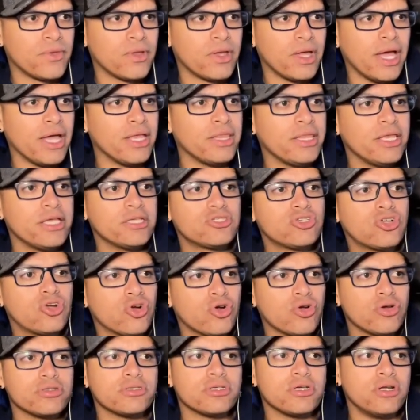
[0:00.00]
And this
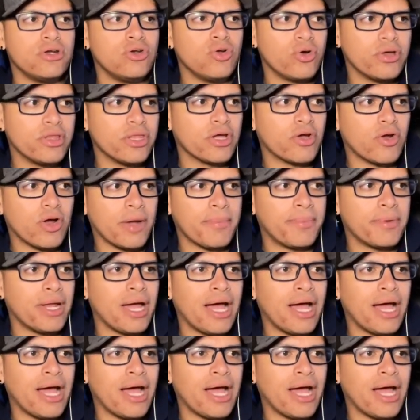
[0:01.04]
girl's annoying the carpet.